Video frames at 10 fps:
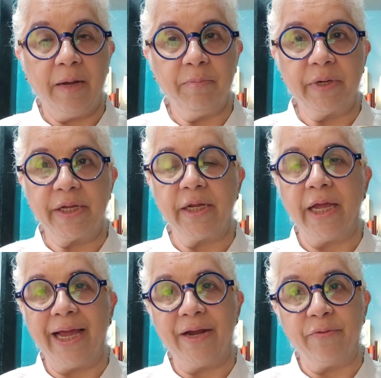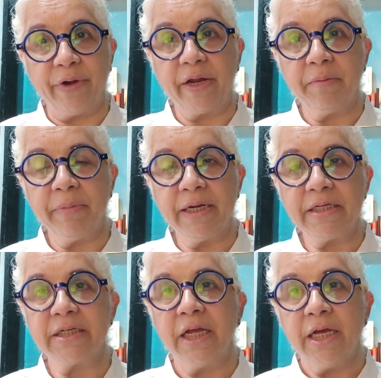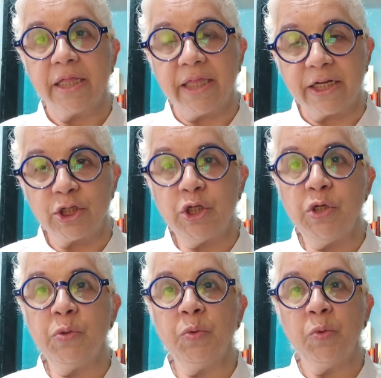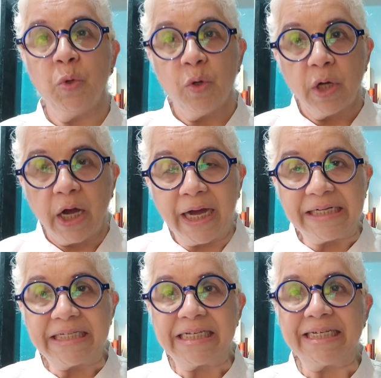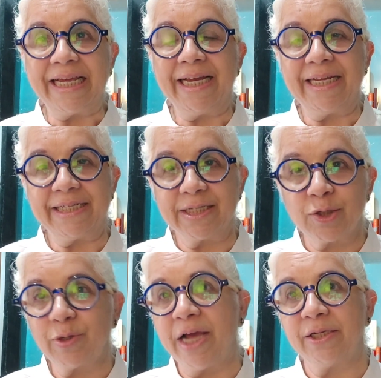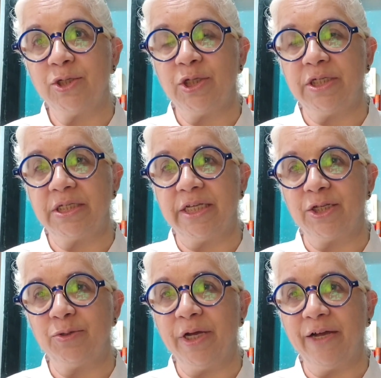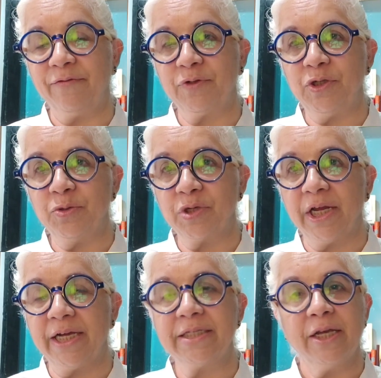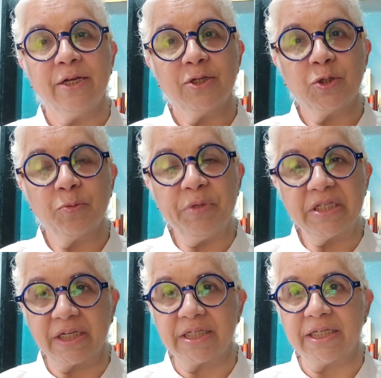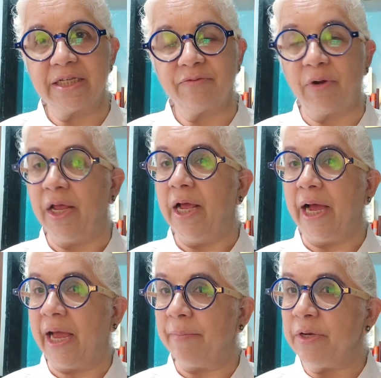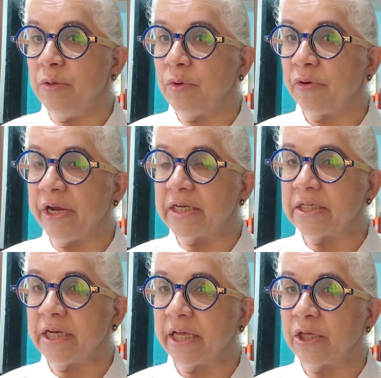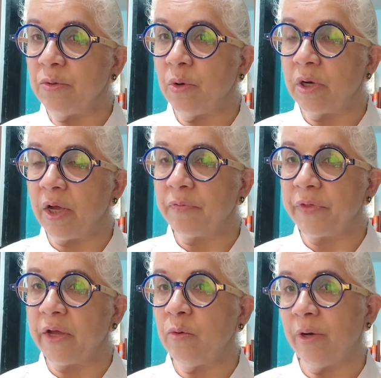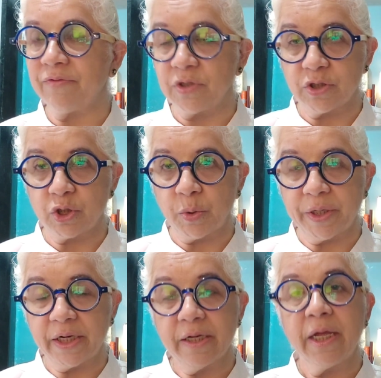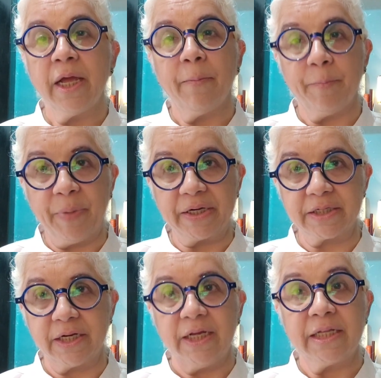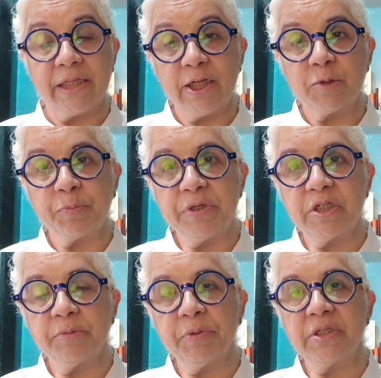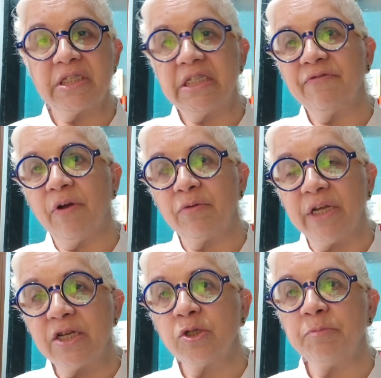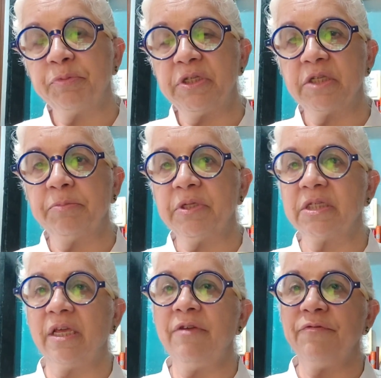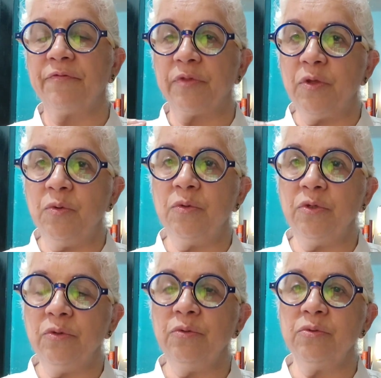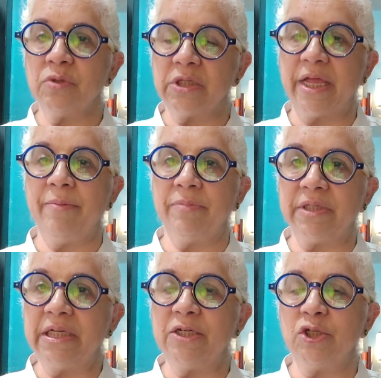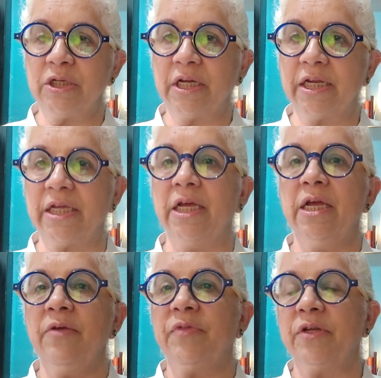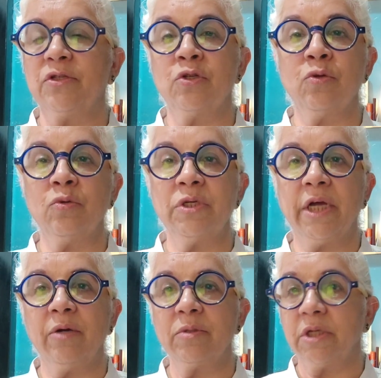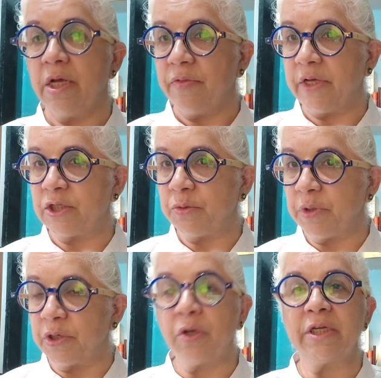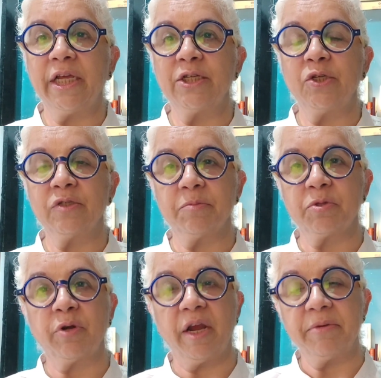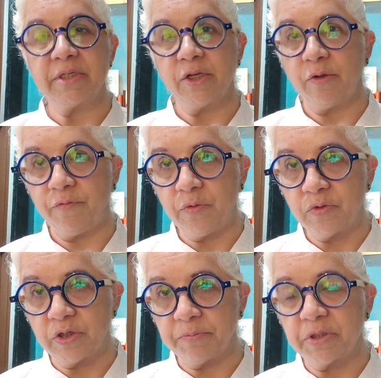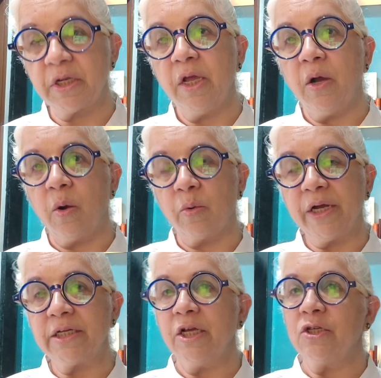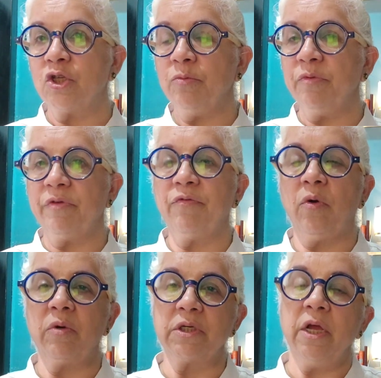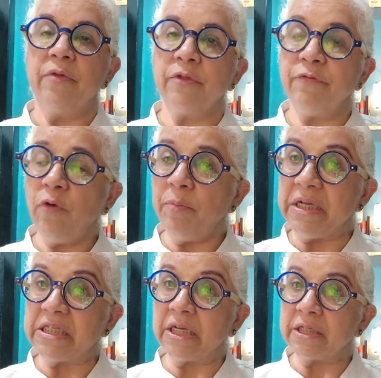humbly and recommend that you understand the strategies that you have to utilize to be successful. I'm a new creator like you all out there who have just joined in, but these principles, these foundational principles, if you use them diligently, there is no doubt that you will not get your subscribers and your viewerships. All right, so moving forward, the 4